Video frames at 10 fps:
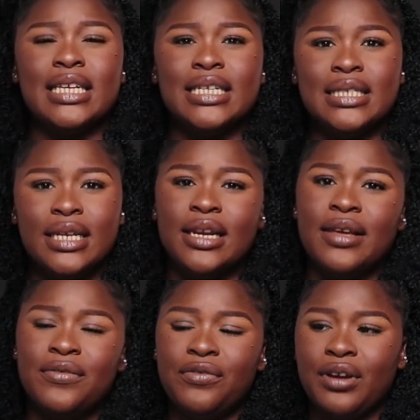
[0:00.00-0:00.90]
the
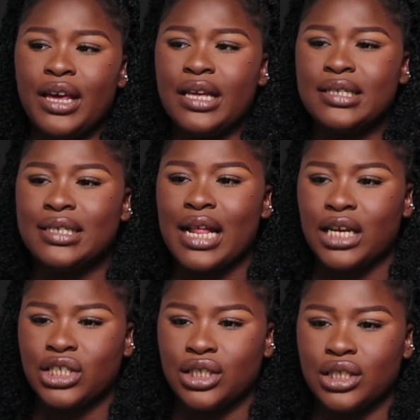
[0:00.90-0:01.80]
delivery /
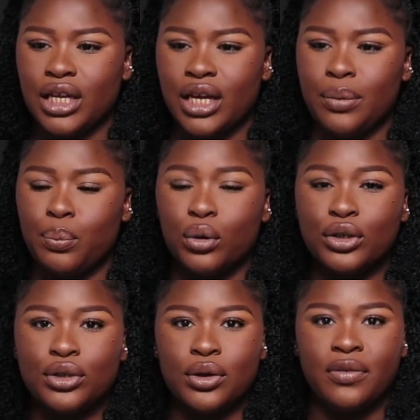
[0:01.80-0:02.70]
the
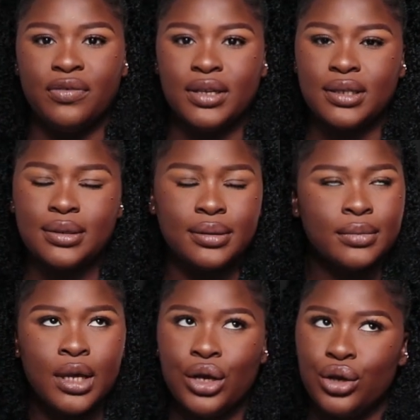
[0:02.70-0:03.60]
post office,
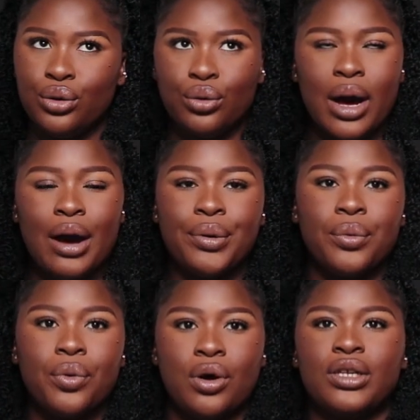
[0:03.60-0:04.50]
you know, how
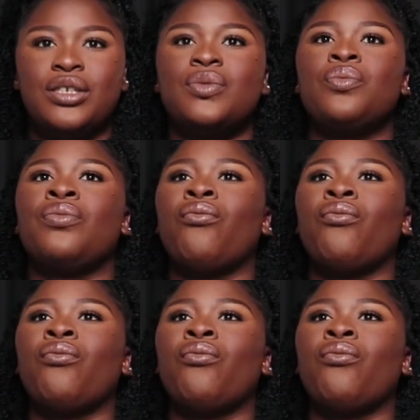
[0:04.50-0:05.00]
it works.